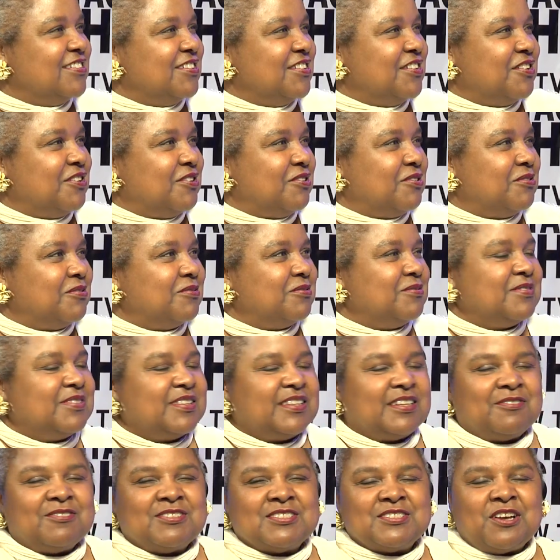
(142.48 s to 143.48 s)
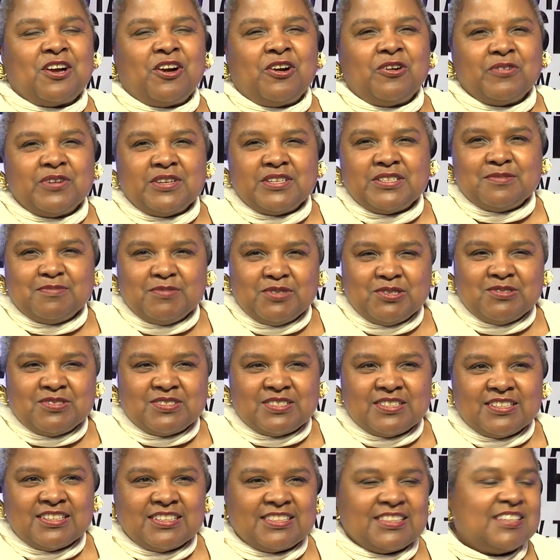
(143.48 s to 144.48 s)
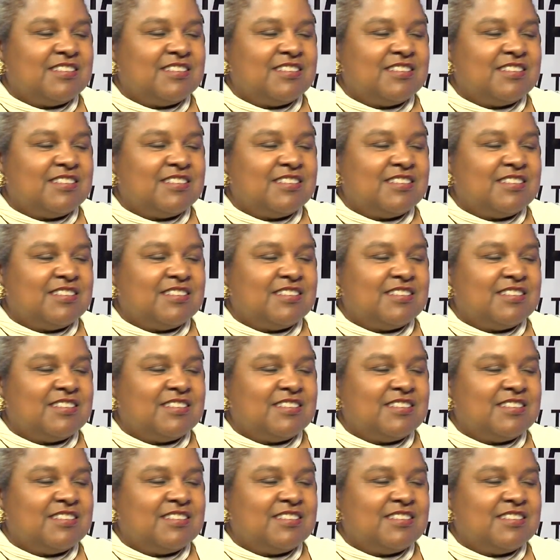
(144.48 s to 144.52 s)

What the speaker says: You know, there was always music,